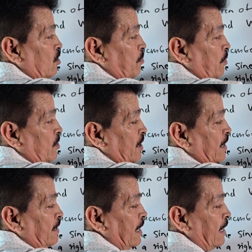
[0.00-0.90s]
the
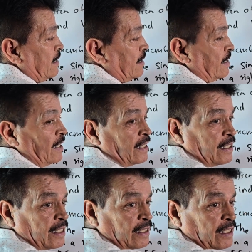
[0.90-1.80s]
opposite side is
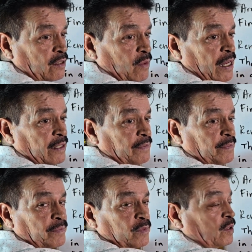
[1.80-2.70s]
this one.
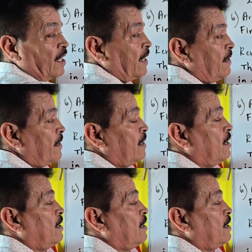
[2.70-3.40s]
Okay.